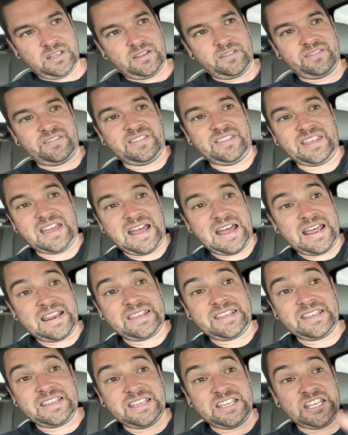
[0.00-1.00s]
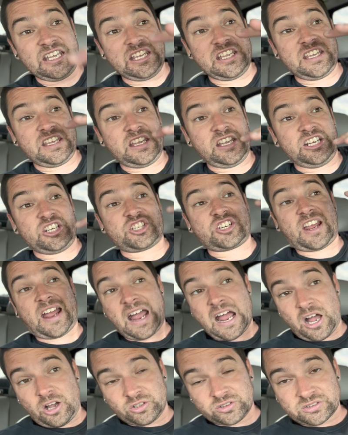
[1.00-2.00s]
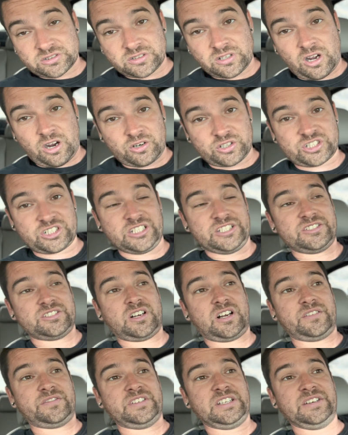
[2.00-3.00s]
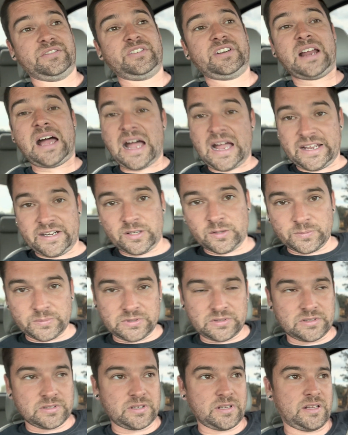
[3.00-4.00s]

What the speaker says: that each house auctions off different items.